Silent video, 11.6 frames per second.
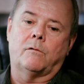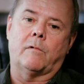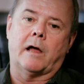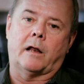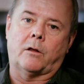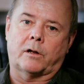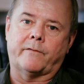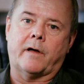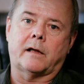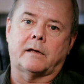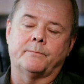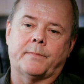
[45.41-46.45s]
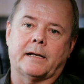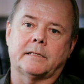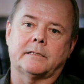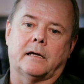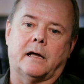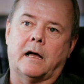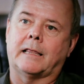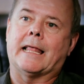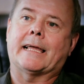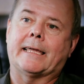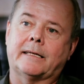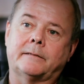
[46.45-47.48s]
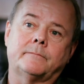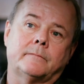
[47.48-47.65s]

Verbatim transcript: where a lot of our competitors are lacking.